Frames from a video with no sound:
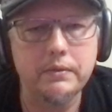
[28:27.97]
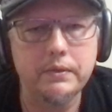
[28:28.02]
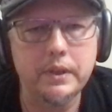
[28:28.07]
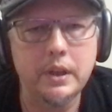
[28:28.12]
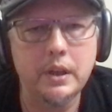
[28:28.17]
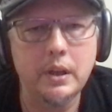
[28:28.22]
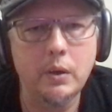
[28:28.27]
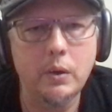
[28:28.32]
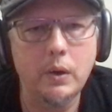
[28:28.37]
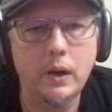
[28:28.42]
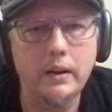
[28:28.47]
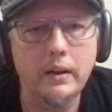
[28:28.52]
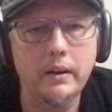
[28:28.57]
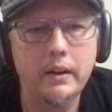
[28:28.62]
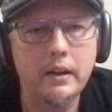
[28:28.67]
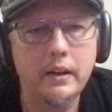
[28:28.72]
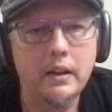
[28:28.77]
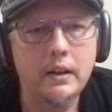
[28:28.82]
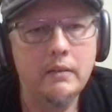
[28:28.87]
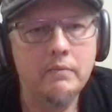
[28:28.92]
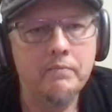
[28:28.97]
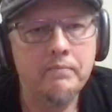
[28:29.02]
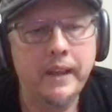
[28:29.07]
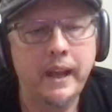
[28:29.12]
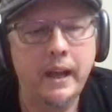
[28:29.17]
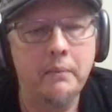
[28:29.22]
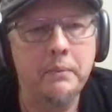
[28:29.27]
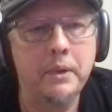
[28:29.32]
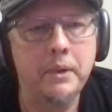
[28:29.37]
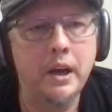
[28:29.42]

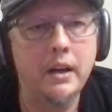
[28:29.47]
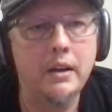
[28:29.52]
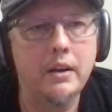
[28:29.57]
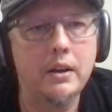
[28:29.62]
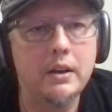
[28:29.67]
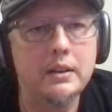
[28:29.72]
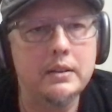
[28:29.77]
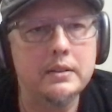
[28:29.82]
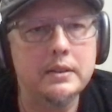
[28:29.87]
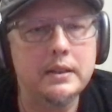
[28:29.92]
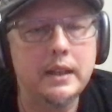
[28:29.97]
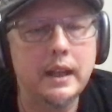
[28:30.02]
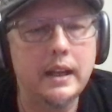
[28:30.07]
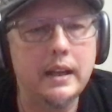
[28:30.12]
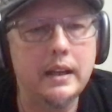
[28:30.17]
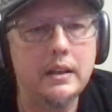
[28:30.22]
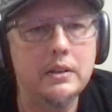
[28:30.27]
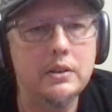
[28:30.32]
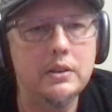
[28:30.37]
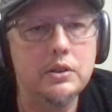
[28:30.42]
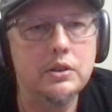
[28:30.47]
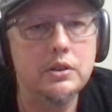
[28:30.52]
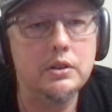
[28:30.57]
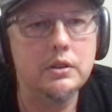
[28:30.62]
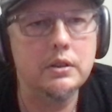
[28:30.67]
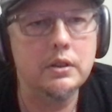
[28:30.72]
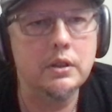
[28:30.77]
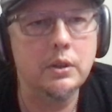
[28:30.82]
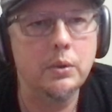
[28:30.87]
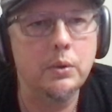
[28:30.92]
I'm not on the stage
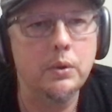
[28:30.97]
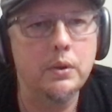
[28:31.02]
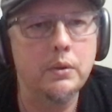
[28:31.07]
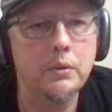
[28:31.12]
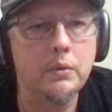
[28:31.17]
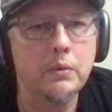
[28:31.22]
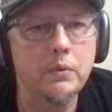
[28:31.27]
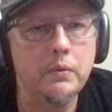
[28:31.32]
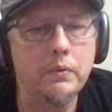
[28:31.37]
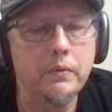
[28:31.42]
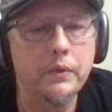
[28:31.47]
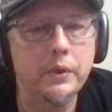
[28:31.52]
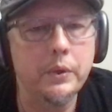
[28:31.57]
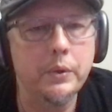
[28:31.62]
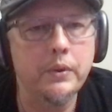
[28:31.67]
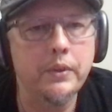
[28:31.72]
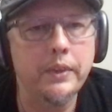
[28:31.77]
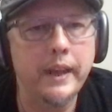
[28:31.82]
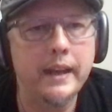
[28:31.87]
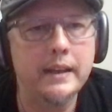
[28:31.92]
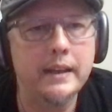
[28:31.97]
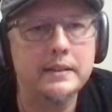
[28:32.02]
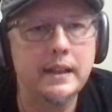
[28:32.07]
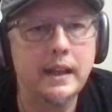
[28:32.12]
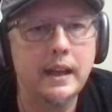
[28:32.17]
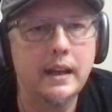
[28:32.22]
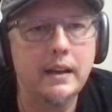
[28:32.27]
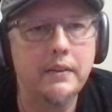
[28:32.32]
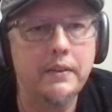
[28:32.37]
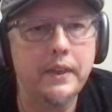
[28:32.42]
doing that
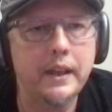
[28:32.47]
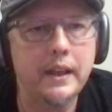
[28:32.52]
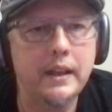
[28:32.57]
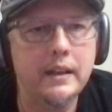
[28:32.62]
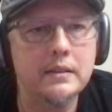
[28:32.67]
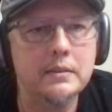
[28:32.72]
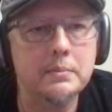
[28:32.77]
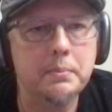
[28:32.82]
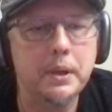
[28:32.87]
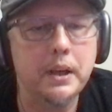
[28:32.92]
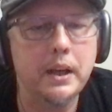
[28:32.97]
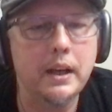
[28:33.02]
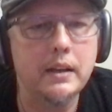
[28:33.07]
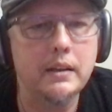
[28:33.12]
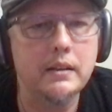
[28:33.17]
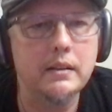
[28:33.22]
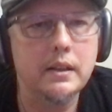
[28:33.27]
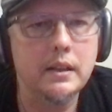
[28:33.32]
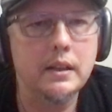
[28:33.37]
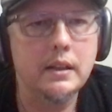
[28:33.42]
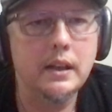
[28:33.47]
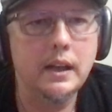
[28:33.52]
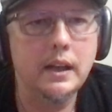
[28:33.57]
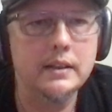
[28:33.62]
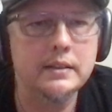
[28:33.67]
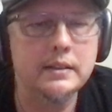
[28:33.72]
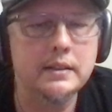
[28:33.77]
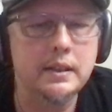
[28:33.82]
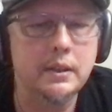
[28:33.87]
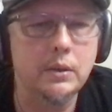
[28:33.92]
side of things, but I
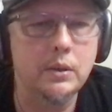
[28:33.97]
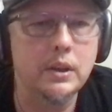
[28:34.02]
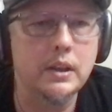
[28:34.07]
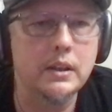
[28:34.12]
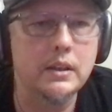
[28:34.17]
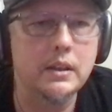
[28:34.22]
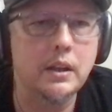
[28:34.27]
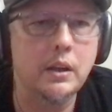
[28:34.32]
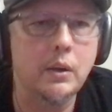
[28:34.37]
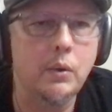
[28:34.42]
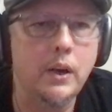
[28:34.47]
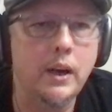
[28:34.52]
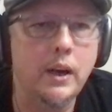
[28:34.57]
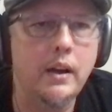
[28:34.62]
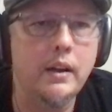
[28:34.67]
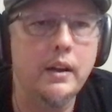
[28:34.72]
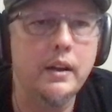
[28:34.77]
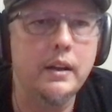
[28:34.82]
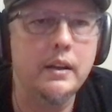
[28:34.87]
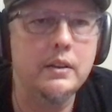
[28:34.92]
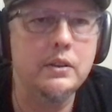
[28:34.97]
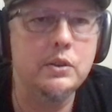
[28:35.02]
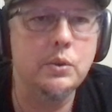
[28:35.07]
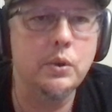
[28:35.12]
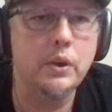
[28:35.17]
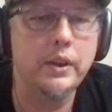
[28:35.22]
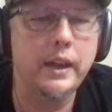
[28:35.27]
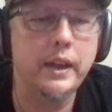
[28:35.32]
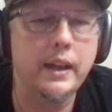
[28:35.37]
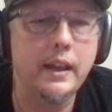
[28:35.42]
still get to go out and
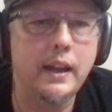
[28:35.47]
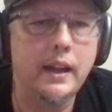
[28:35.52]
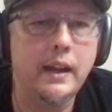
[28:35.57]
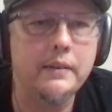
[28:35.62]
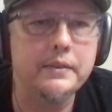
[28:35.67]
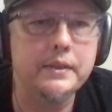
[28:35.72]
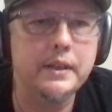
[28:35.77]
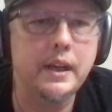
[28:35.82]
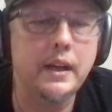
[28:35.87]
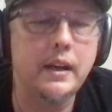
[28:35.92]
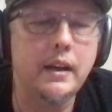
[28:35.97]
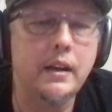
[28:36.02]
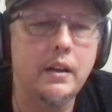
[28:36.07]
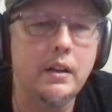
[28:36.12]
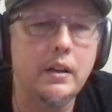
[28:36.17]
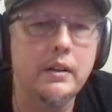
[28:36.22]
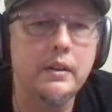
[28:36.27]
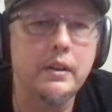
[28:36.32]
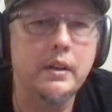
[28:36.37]
enjoy that lifestyle,